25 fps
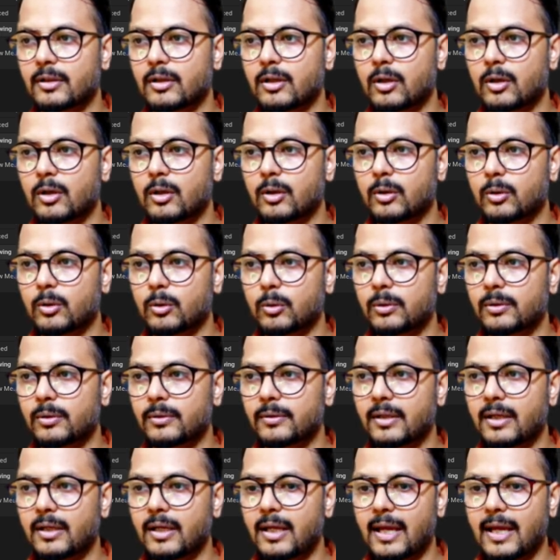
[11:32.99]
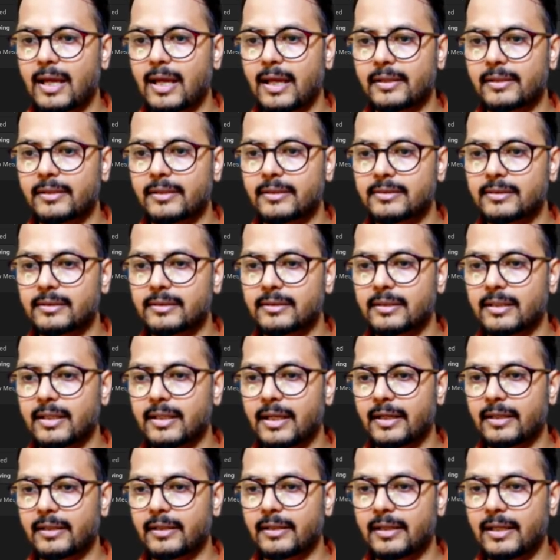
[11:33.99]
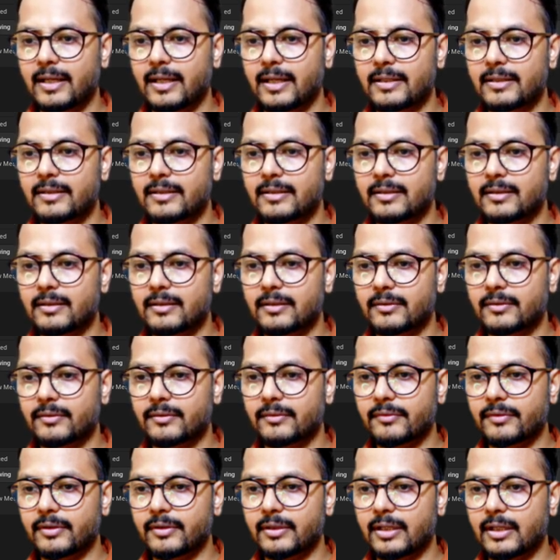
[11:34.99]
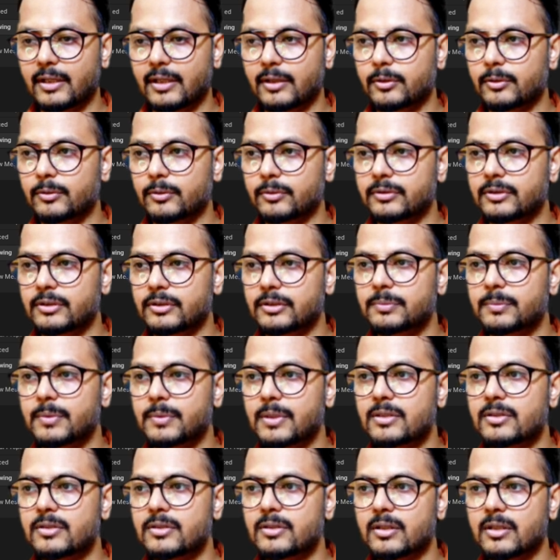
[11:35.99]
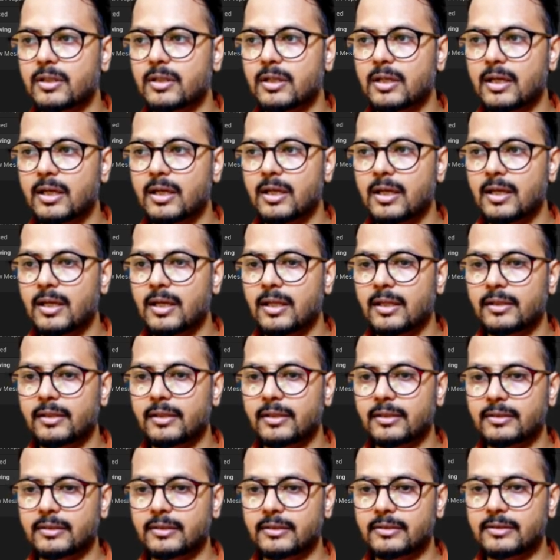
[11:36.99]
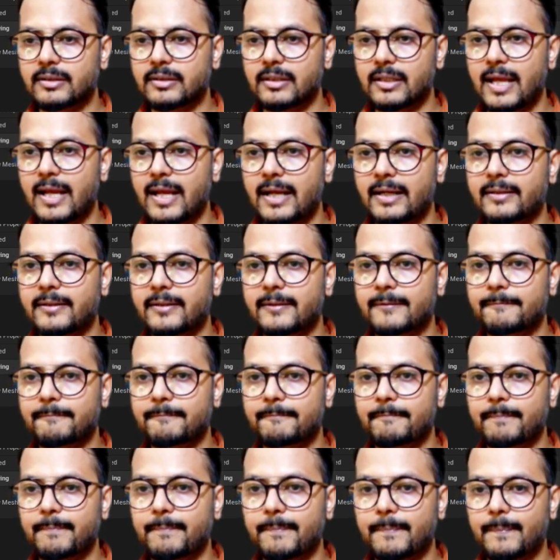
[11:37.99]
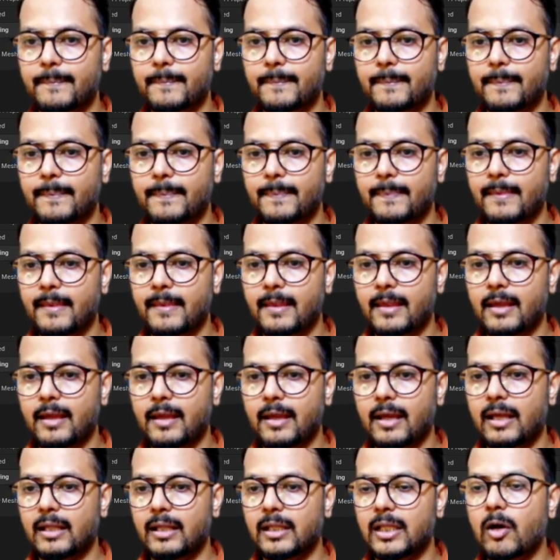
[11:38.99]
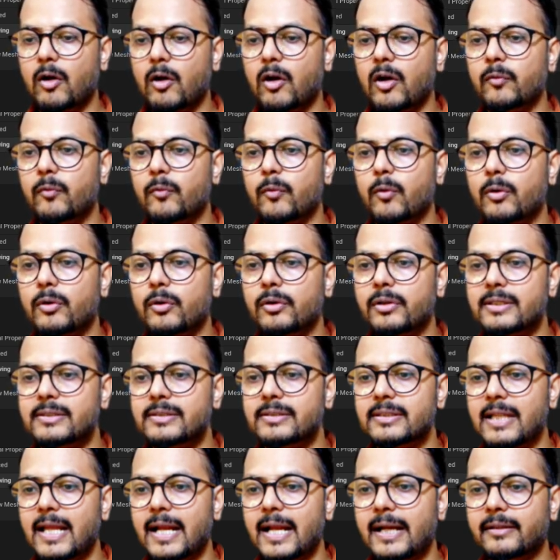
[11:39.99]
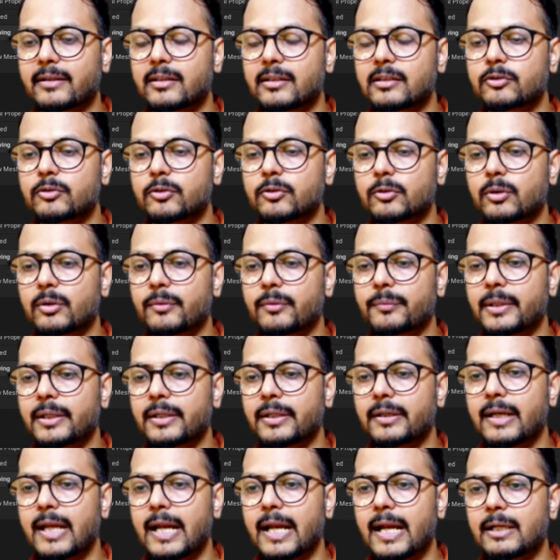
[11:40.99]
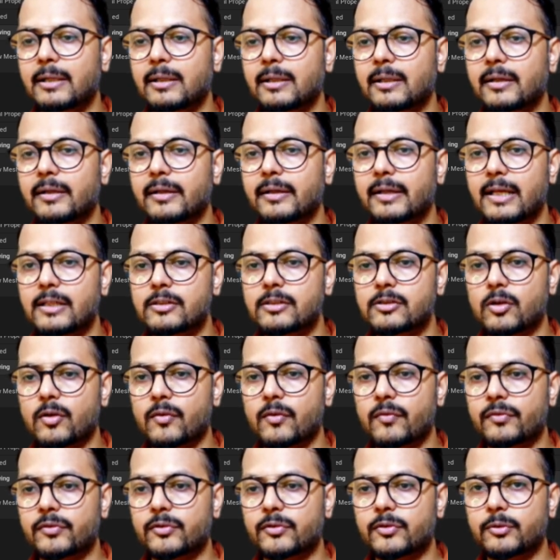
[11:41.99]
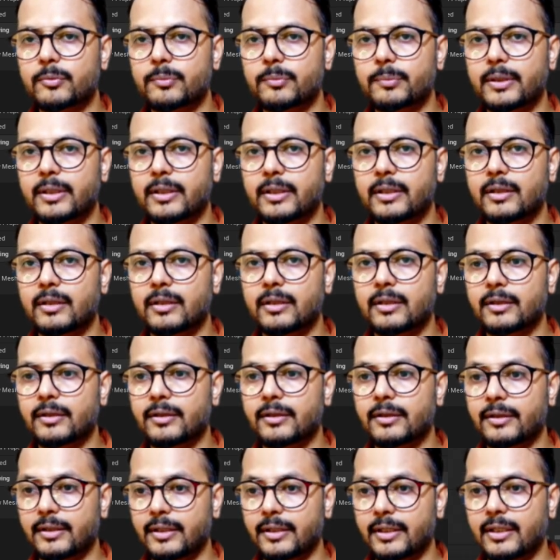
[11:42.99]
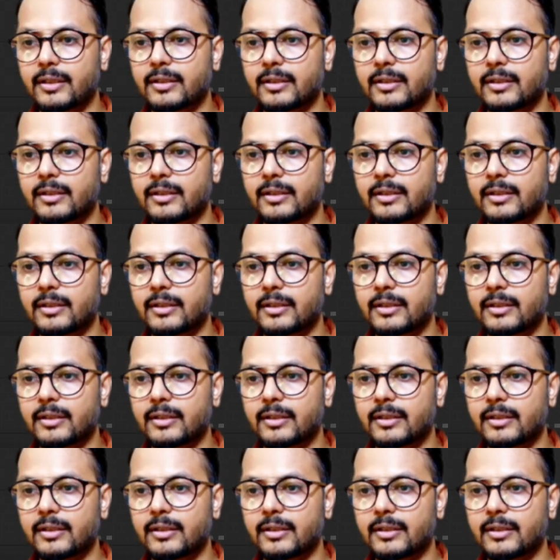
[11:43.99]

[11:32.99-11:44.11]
cool and this is light length we can use this much this is select and now I want the selected should be red rest of should be green